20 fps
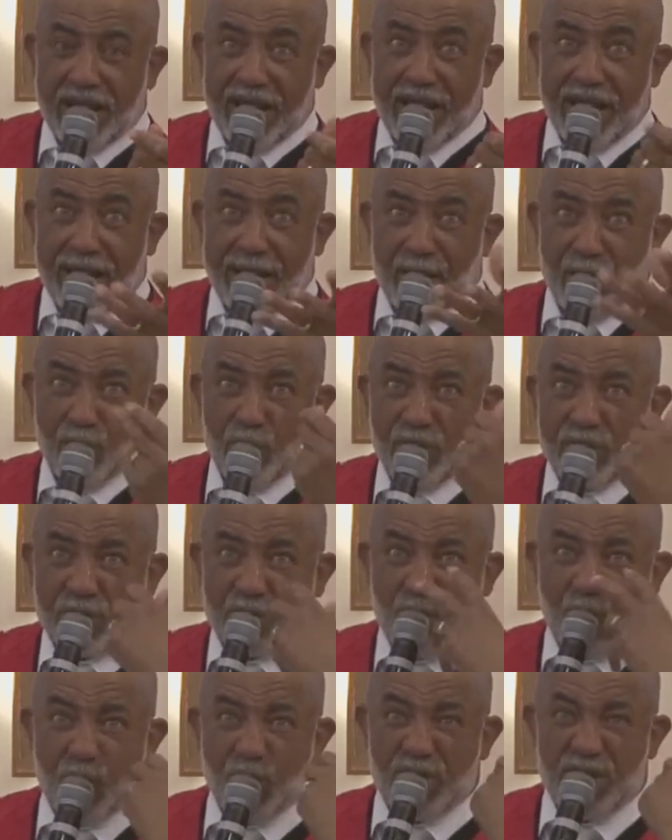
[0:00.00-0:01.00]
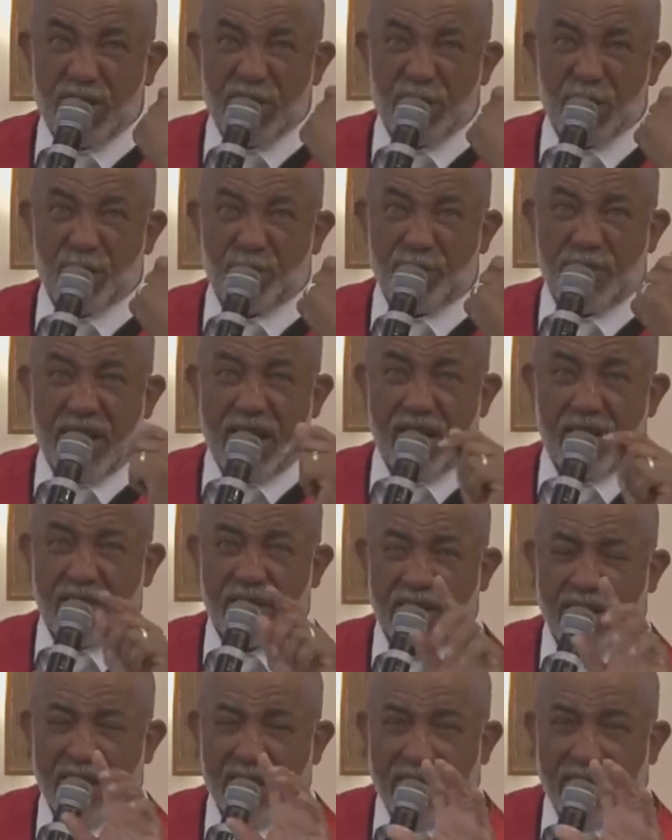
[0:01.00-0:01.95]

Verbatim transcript: hand and what's going in your mouth,